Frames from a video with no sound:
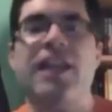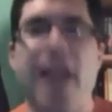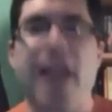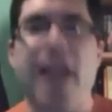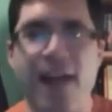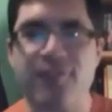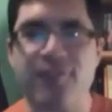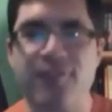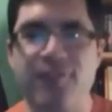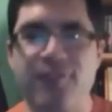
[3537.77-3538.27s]

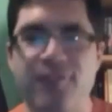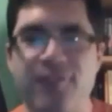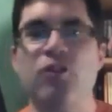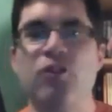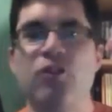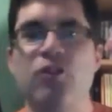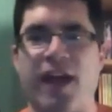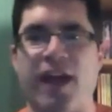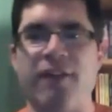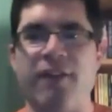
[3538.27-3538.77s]
have to do
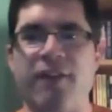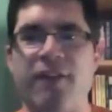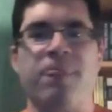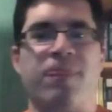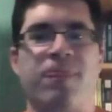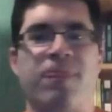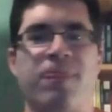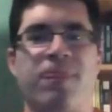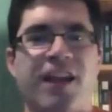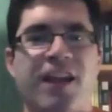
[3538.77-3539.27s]
that.
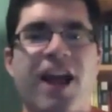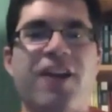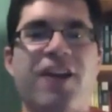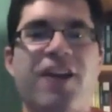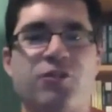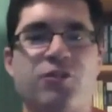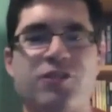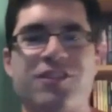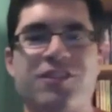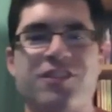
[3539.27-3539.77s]
The guys
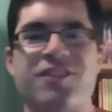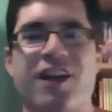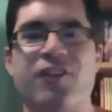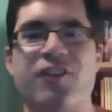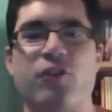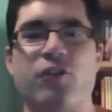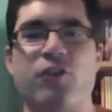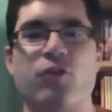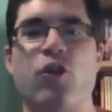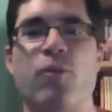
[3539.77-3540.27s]
who designed
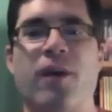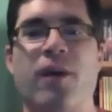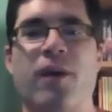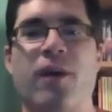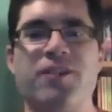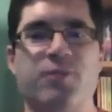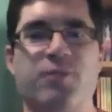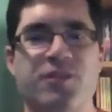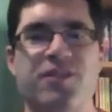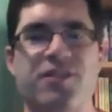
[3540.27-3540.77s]
the
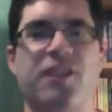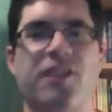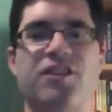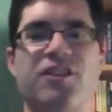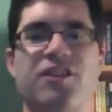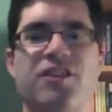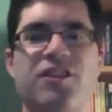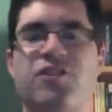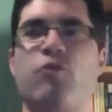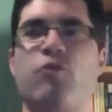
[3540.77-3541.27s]
robots would suddenly start